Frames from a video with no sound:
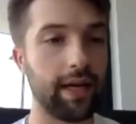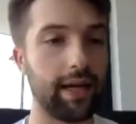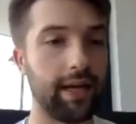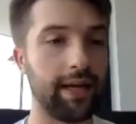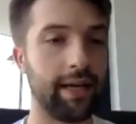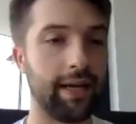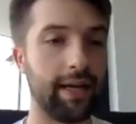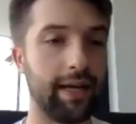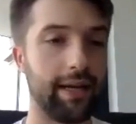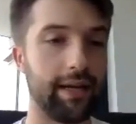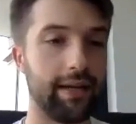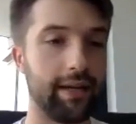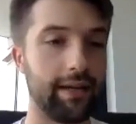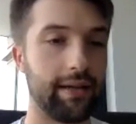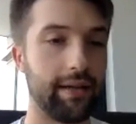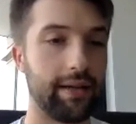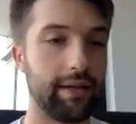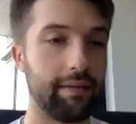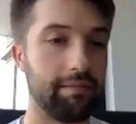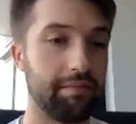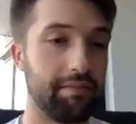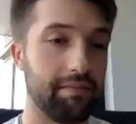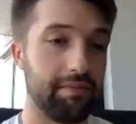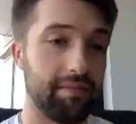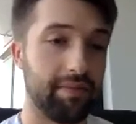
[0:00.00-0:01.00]

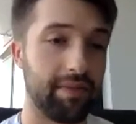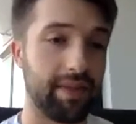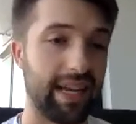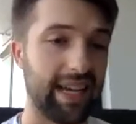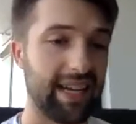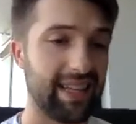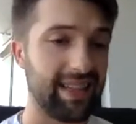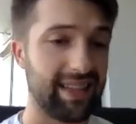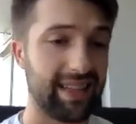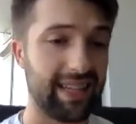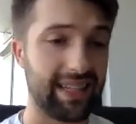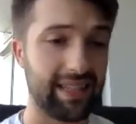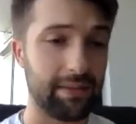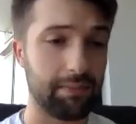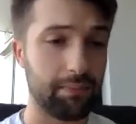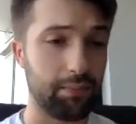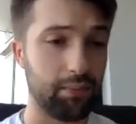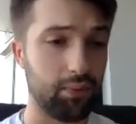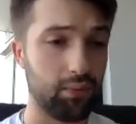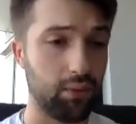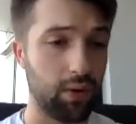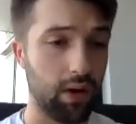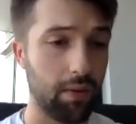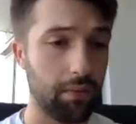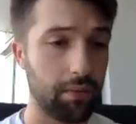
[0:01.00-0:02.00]
And that's
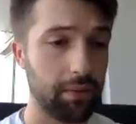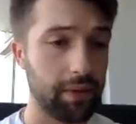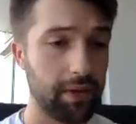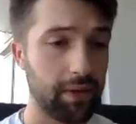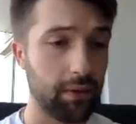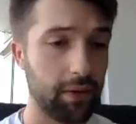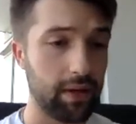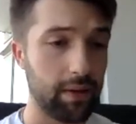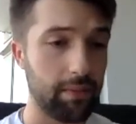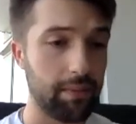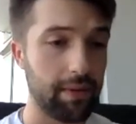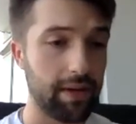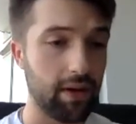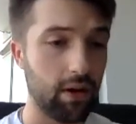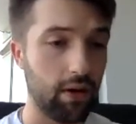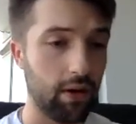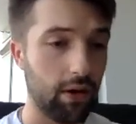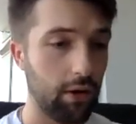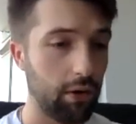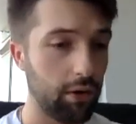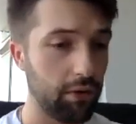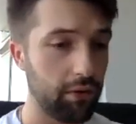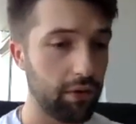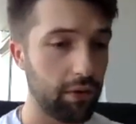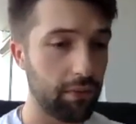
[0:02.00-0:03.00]
probably going to be
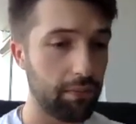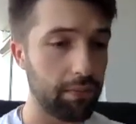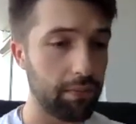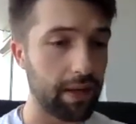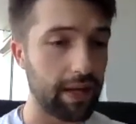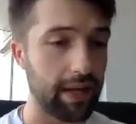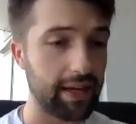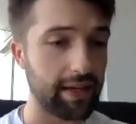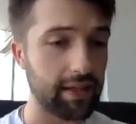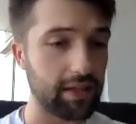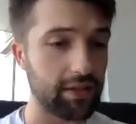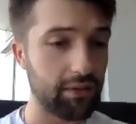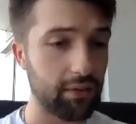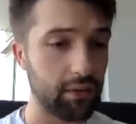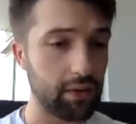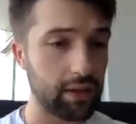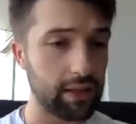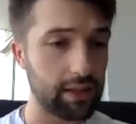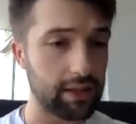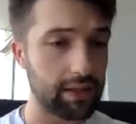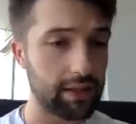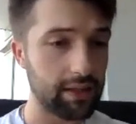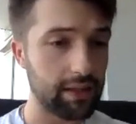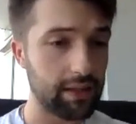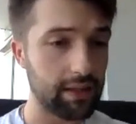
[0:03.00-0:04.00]
all the picks for
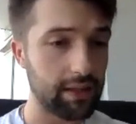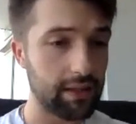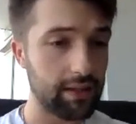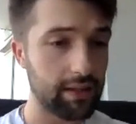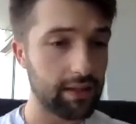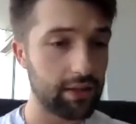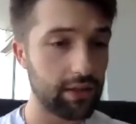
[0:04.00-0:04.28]
us.